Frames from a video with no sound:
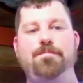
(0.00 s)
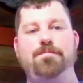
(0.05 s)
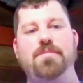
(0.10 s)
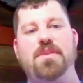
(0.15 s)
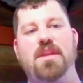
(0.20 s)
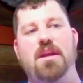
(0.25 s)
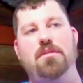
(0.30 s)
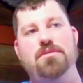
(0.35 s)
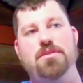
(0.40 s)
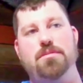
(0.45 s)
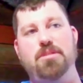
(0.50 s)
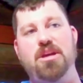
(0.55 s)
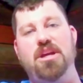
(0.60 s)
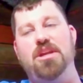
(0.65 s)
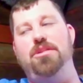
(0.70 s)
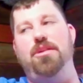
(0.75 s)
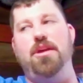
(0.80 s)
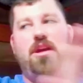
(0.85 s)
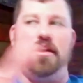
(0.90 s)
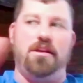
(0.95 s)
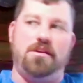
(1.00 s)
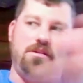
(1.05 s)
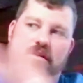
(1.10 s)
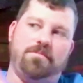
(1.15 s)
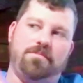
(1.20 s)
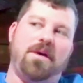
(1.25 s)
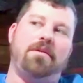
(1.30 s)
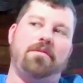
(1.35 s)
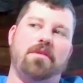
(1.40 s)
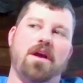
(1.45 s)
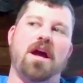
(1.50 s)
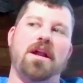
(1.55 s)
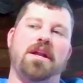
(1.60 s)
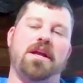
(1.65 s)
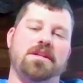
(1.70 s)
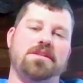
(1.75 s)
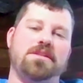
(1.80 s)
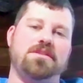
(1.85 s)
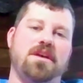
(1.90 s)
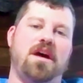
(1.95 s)
There was a big thicket to my
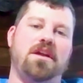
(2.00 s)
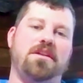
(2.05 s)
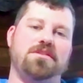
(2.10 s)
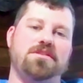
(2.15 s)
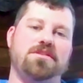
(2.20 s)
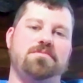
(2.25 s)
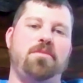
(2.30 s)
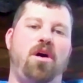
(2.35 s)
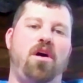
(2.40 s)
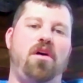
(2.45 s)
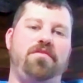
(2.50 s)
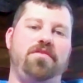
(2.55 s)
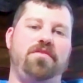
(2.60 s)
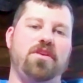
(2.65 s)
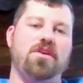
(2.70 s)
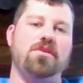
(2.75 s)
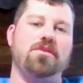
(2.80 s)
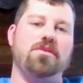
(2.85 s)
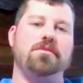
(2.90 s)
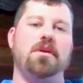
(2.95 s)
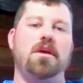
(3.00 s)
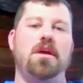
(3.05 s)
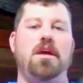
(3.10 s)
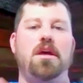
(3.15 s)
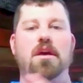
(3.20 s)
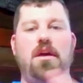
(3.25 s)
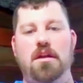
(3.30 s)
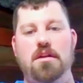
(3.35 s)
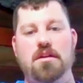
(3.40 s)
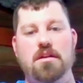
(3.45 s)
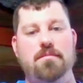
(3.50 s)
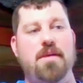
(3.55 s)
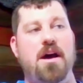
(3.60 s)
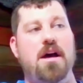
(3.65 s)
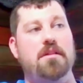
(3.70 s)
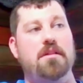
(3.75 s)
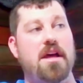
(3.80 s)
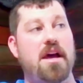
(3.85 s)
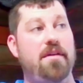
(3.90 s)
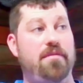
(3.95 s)
right-hand side and a small field, and to
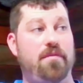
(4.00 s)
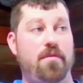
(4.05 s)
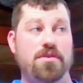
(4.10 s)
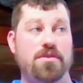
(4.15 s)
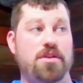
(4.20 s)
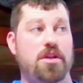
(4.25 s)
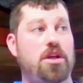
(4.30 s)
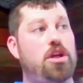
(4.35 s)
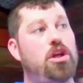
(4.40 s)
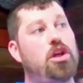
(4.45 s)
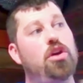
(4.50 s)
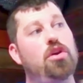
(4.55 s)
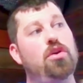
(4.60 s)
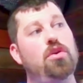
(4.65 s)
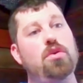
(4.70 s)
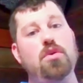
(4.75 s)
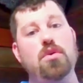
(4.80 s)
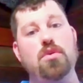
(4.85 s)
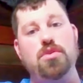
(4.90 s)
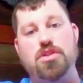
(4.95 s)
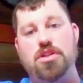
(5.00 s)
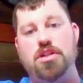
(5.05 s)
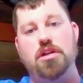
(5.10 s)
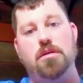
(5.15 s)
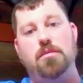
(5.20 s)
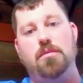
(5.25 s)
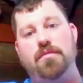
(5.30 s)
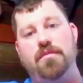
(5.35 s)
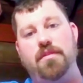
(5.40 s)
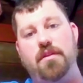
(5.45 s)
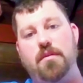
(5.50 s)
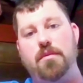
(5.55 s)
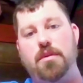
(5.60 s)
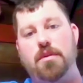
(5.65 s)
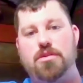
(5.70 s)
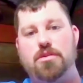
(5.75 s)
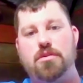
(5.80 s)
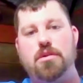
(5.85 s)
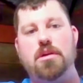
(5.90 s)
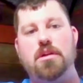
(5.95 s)
my left was a huge tillable field with
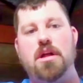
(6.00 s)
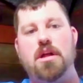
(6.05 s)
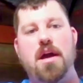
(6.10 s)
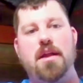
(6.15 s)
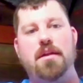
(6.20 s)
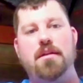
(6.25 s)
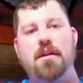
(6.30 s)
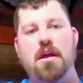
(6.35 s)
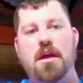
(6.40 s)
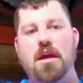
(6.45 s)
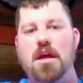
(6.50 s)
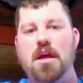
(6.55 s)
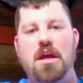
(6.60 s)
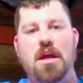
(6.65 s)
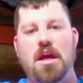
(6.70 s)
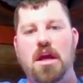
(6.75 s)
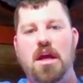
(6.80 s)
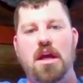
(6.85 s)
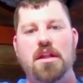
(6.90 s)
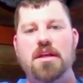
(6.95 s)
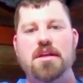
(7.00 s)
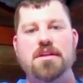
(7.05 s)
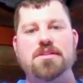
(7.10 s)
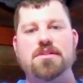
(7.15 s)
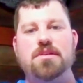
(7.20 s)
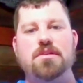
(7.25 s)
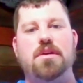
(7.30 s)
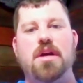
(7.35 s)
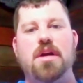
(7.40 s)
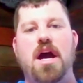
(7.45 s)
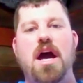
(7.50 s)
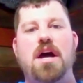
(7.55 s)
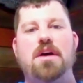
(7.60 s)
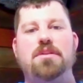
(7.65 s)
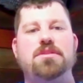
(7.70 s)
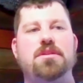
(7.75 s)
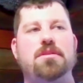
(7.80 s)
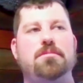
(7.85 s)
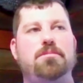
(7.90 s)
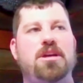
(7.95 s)
a tree line. And these two
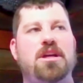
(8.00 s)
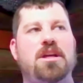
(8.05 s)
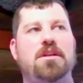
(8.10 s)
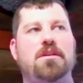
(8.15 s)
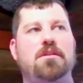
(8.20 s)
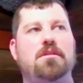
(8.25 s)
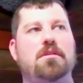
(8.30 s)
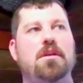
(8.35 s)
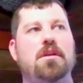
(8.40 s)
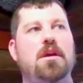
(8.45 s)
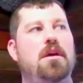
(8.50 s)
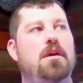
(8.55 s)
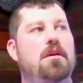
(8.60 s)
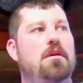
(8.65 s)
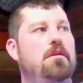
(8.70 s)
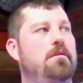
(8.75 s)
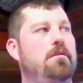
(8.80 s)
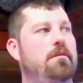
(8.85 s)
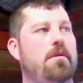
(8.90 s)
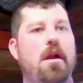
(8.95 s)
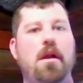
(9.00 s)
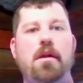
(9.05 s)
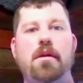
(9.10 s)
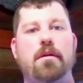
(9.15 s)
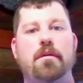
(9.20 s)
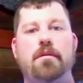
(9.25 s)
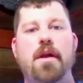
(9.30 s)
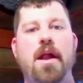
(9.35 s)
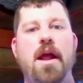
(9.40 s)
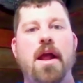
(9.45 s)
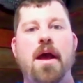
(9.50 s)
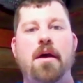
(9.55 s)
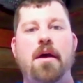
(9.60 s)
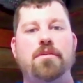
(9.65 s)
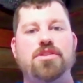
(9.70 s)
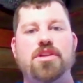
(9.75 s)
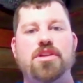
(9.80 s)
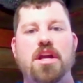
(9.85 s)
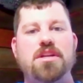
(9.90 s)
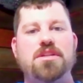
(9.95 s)
coyotes have been running
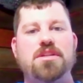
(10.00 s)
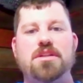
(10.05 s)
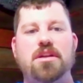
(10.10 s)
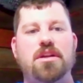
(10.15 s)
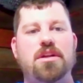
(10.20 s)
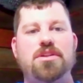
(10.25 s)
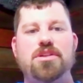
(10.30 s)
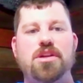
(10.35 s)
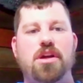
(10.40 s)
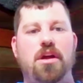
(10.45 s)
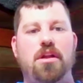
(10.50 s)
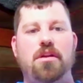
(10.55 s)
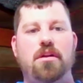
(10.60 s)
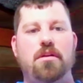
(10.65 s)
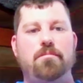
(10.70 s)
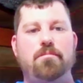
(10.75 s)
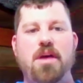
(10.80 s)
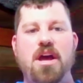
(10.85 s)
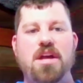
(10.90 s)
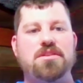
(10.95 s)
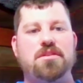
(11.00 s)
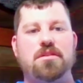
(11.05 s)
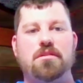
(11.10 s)
around, chasing each other, messing